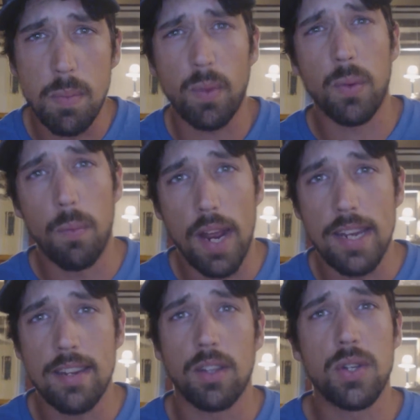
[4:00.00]
people on the
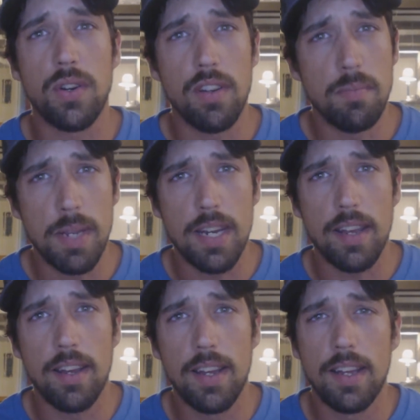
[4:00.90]
right, the alternative
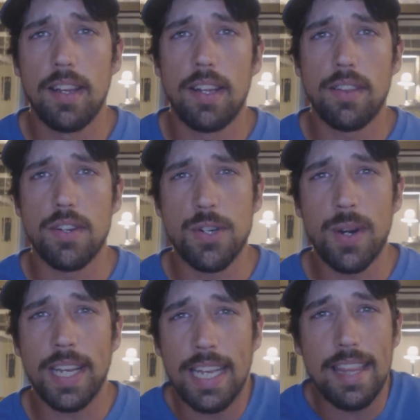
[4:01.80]
media, they're
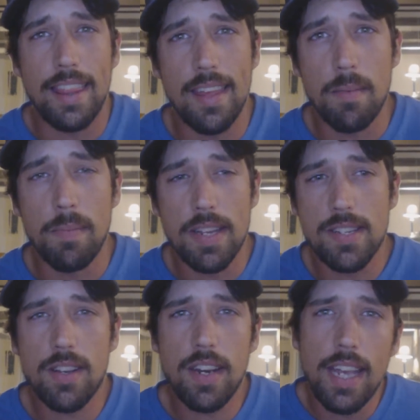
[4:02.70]
trying to get them.
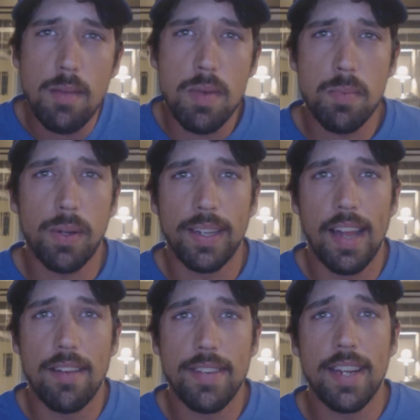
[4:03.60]
It's going to get people on
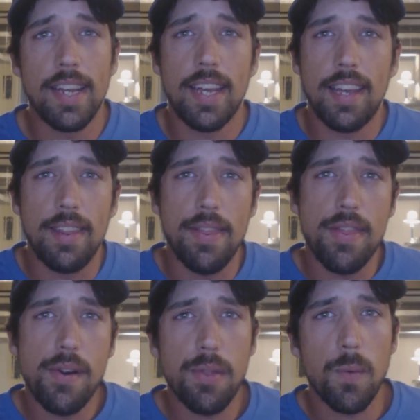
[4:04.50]
the left,
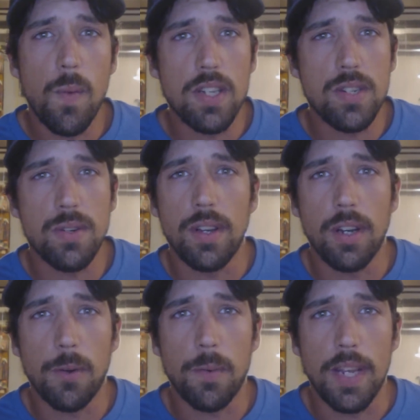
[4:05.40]
and they're the ones who are
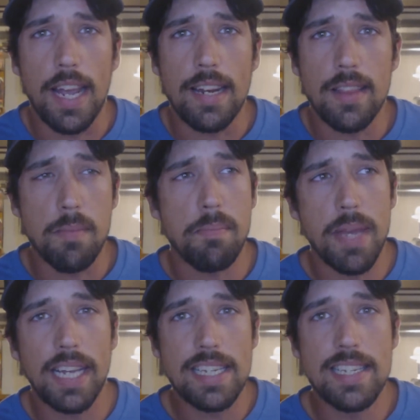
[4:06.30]
going to create the
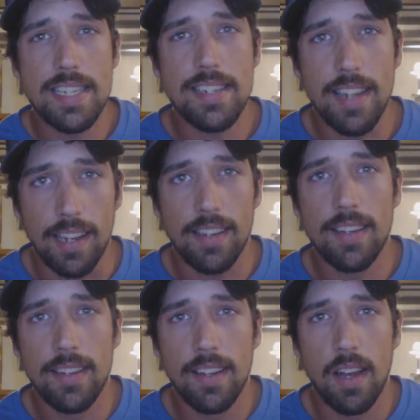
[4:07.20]
biggest
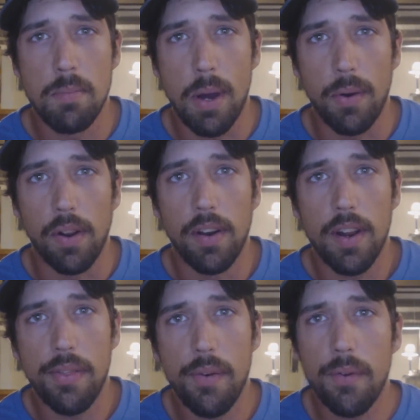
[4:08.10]
stink about it.
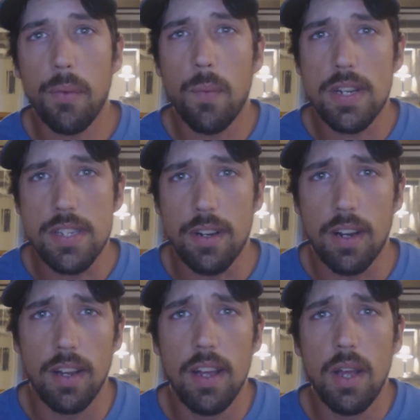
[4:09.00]
And they're the ones that are
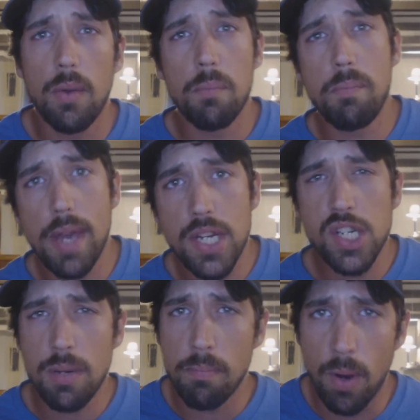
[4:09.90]
going to
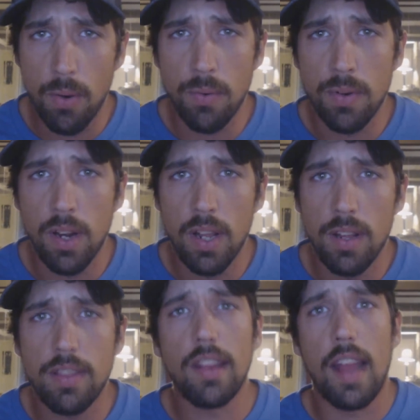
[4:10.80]
bitch and moan
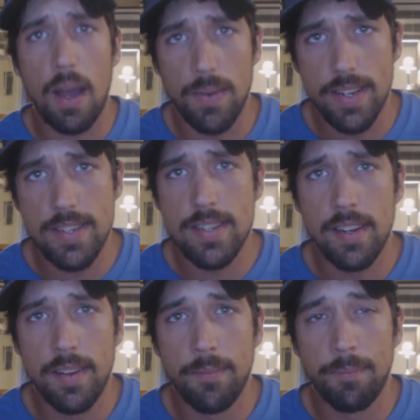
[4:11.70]
the loudest,